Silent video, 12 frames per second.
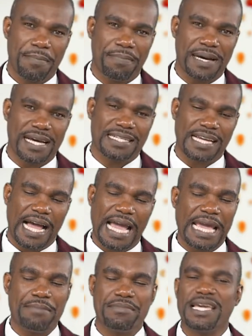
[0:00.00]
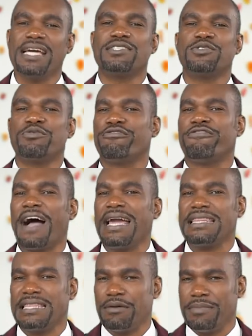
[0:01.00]
but I am yet to
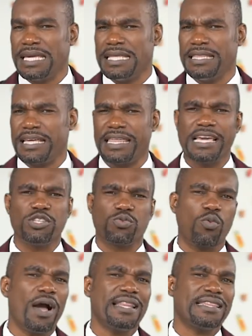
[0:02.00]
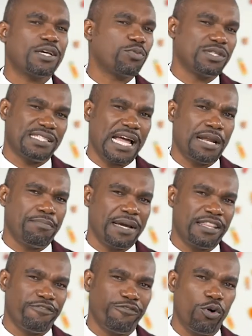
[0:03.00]
find them in there. There is one that was done
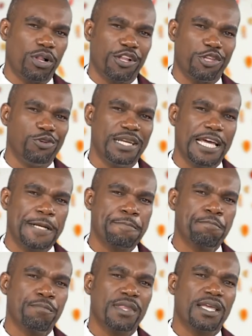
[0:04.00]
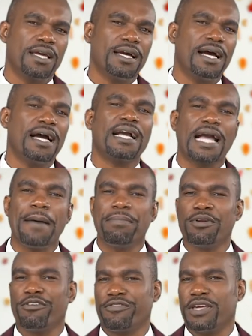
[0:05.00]
by the Vocal Union a,
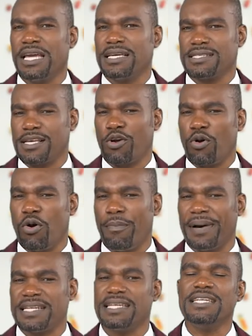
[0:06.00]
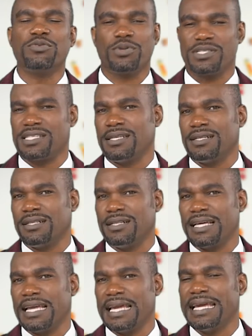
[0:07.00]
couple of years ago, but it was
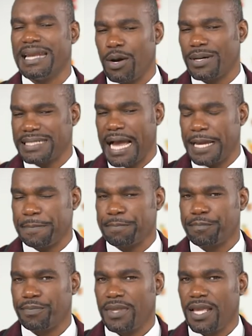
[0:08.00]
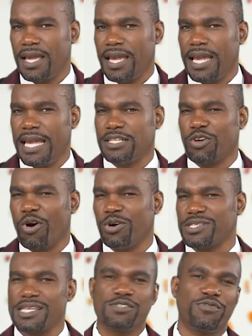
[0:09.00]
still in our time. It
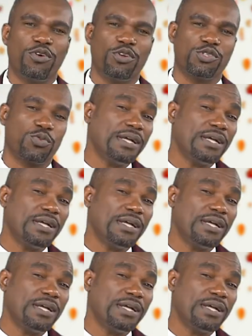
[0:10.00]
goes as follows